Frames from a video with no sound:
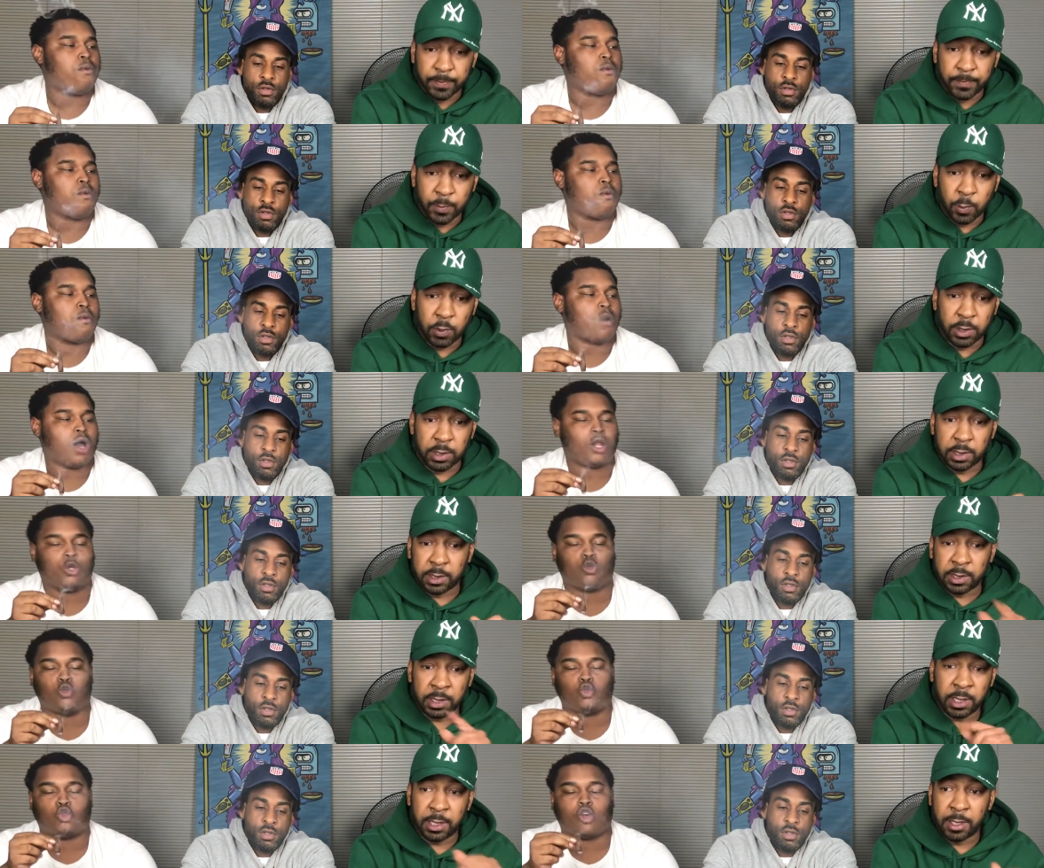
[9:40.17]
Speaker 1: With the
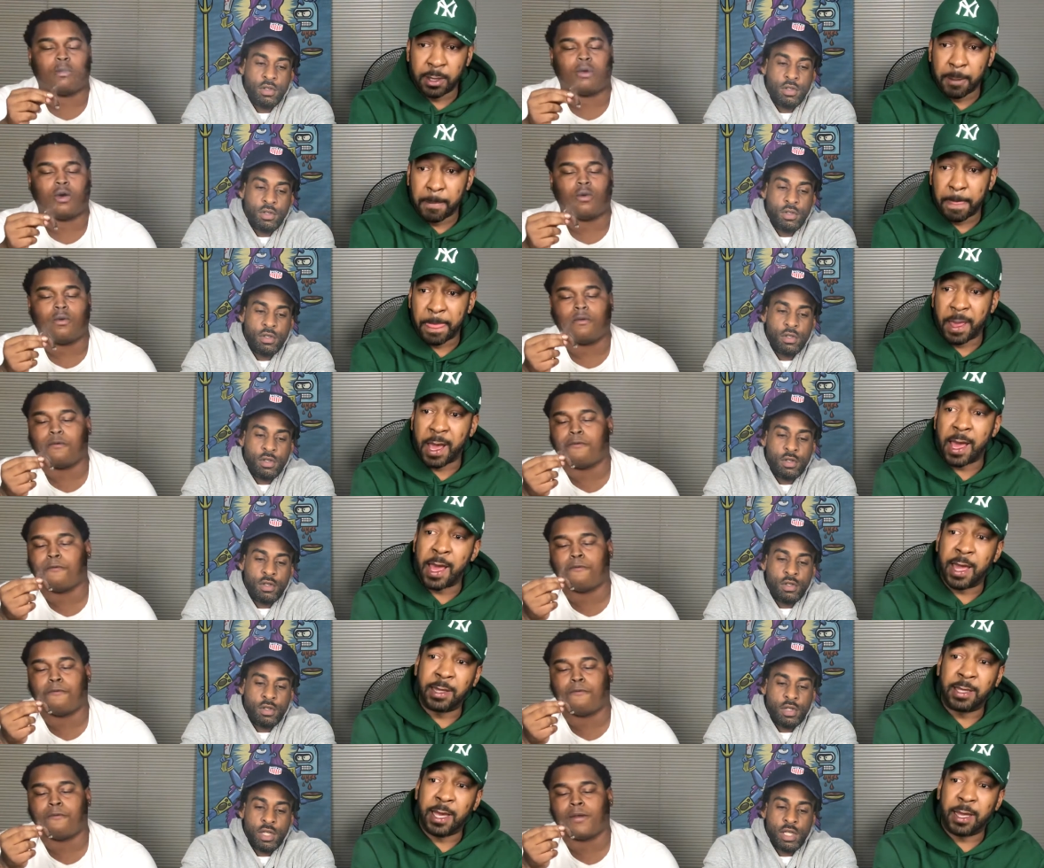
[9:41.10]
Z. I
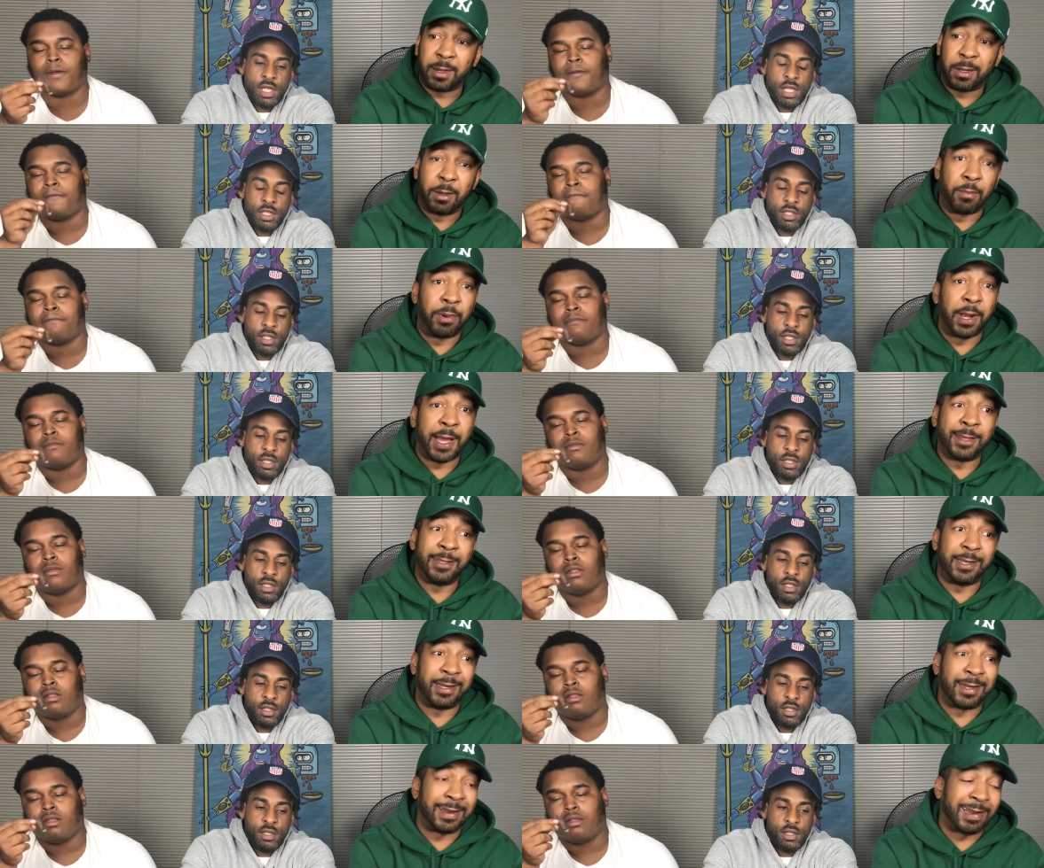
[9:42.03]
had that, I had but I
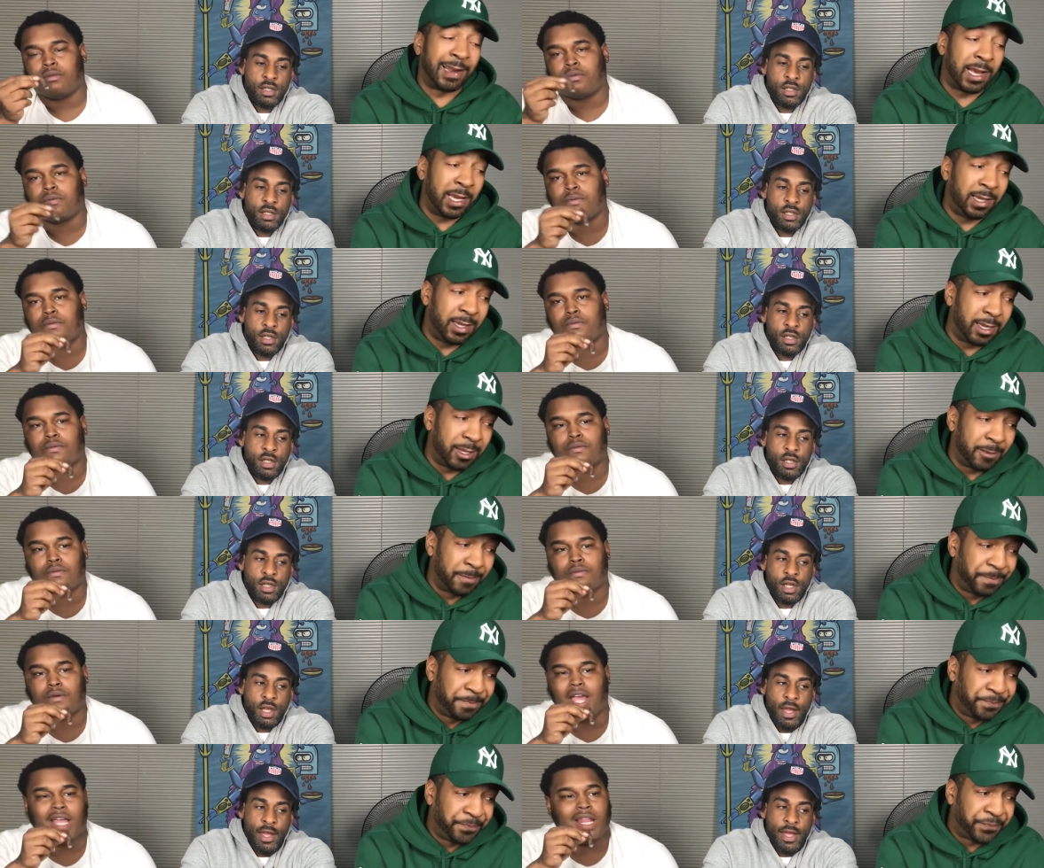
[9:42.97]
didn't like it.
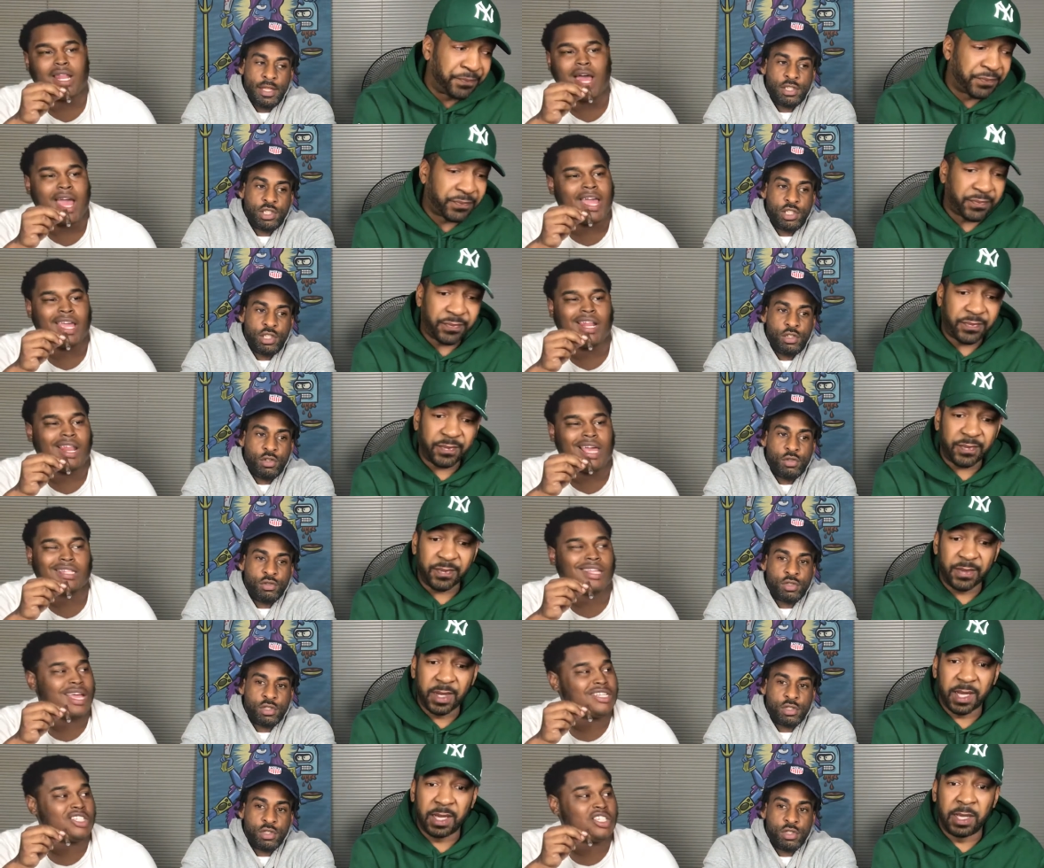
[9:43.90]
I had Cheetos.
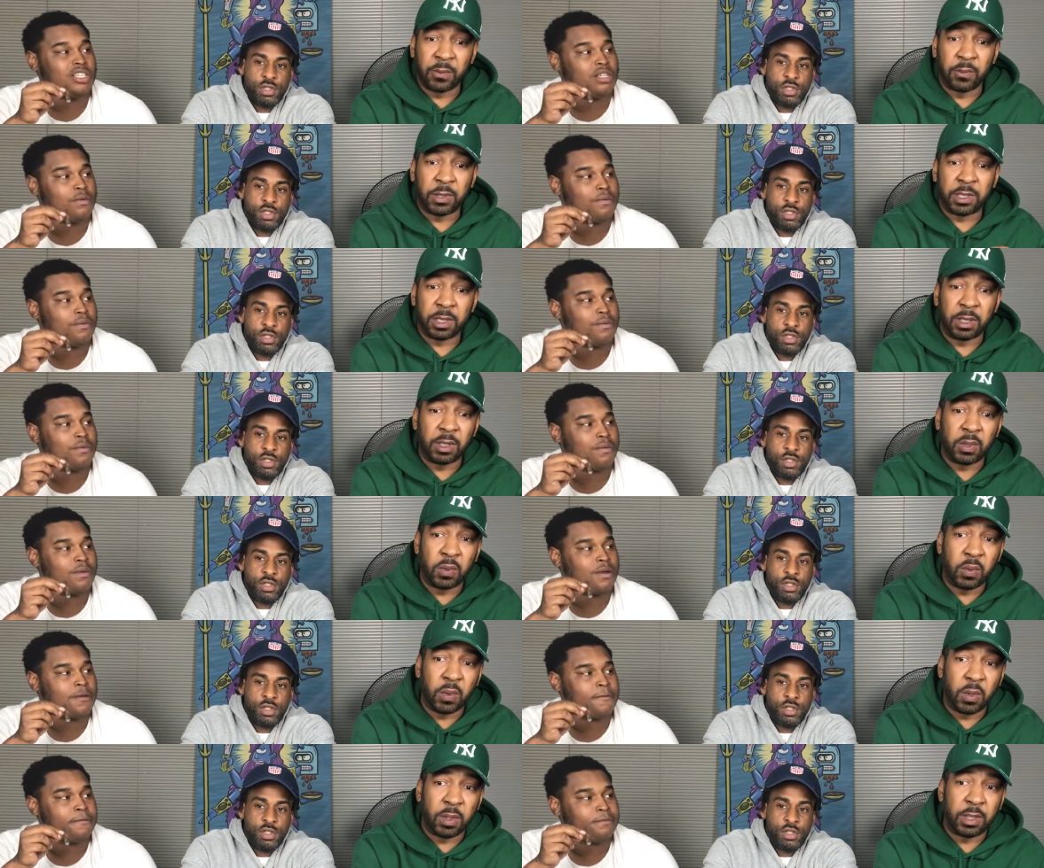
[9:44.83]
like it was a
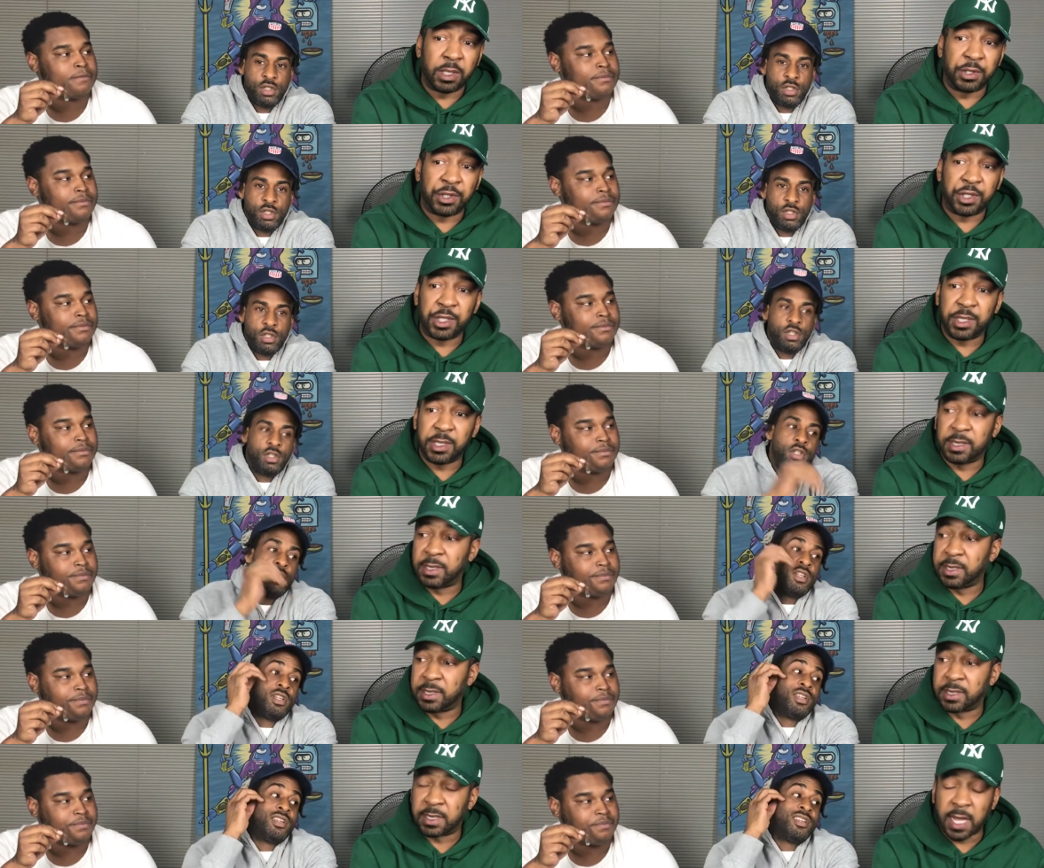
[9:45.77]
little on the cheesy
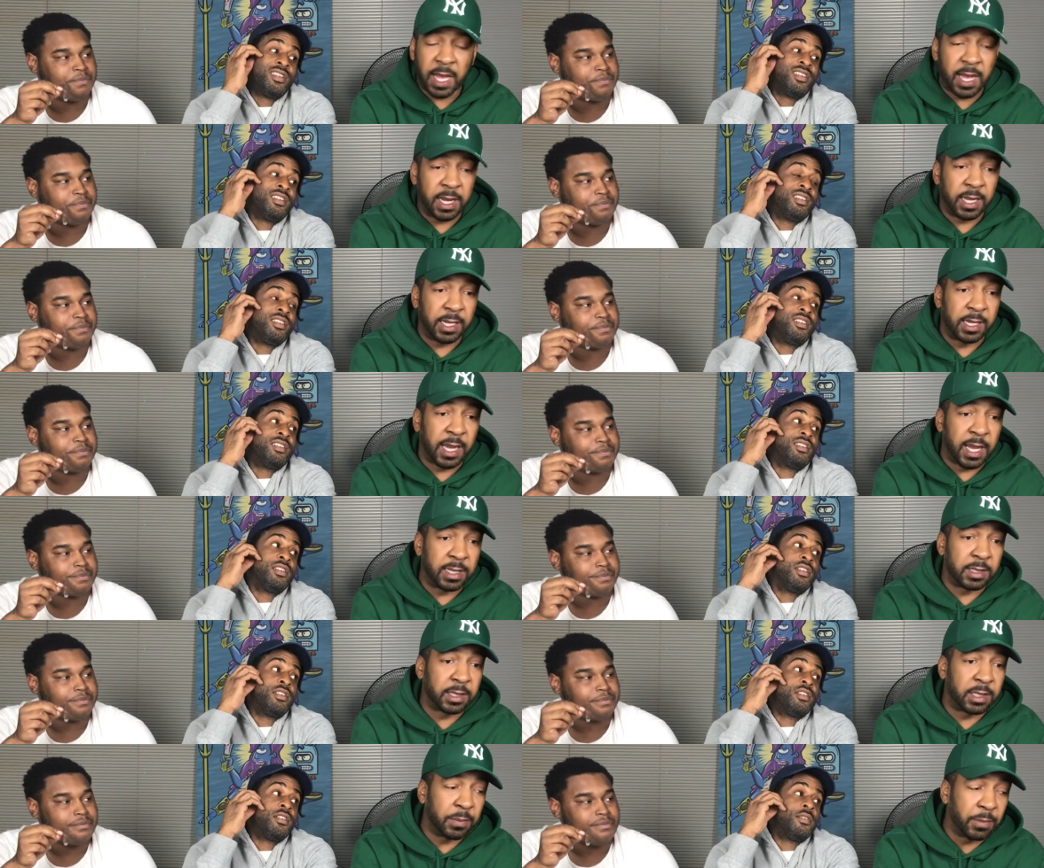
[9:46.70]
side. It got some